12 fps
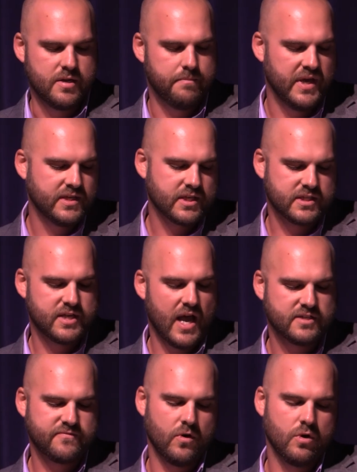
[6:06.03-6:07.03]
to be
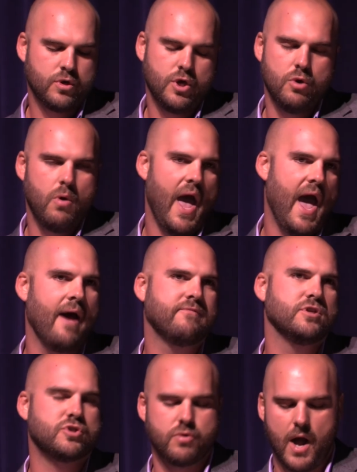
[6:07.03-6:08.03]
successful, you have
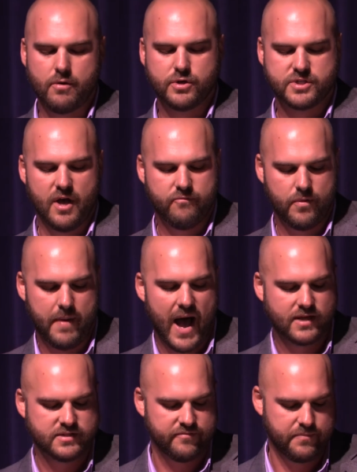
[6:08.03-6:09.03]
to surround yourself with
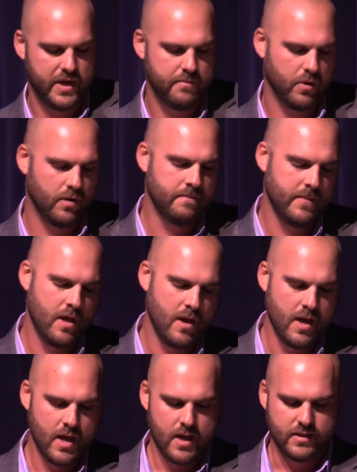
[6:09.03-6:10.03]
positive people.
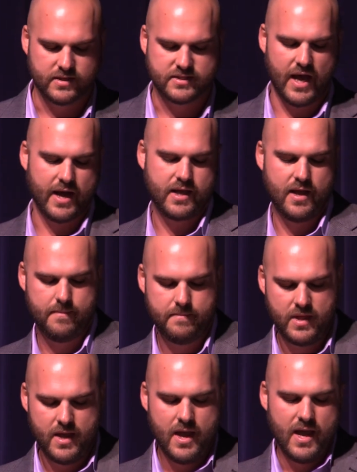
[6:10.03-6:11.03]
The second
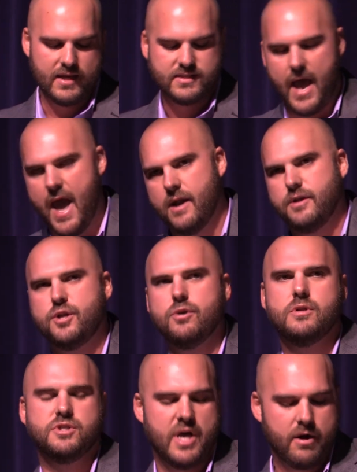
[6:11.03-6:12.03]
is
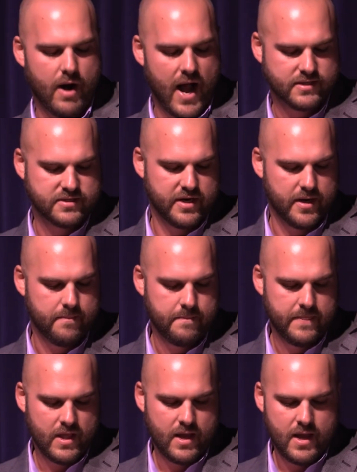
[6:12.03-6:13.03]
attitude and generosity.
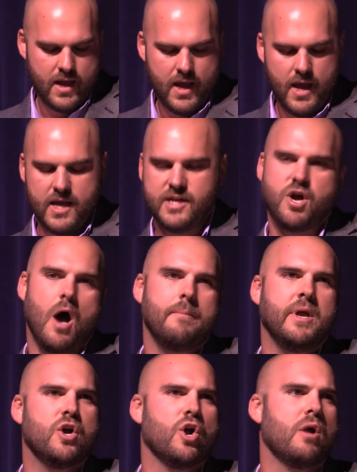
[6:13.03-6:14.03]
He taught
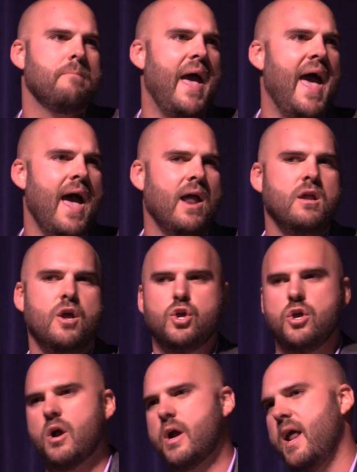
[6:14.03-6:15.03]
me good or bad,
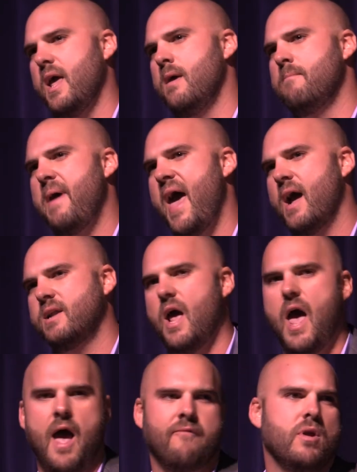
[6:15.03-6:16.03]
you're going to impact
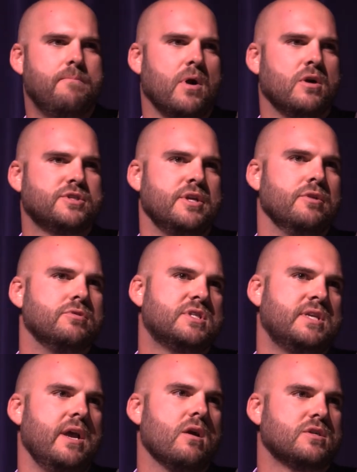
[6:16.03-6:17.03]
every person you
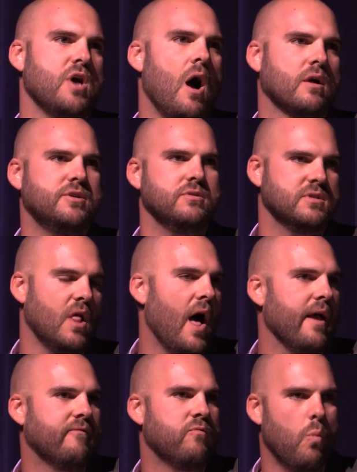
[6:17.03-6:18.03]
see or talk to's
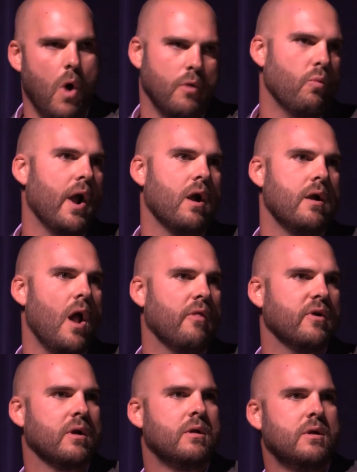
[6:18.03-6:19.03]
life one way or
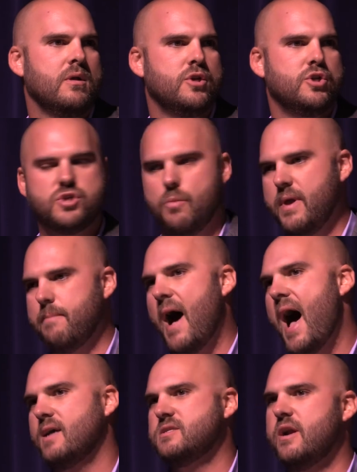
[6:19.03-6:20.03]
another. So be
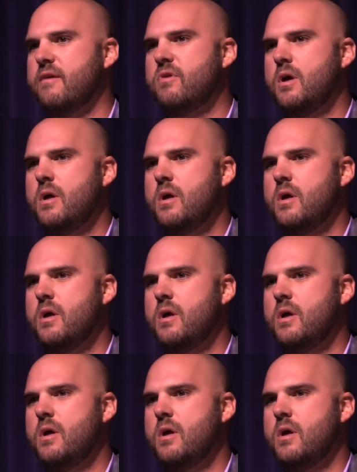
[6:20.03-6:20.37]
positive.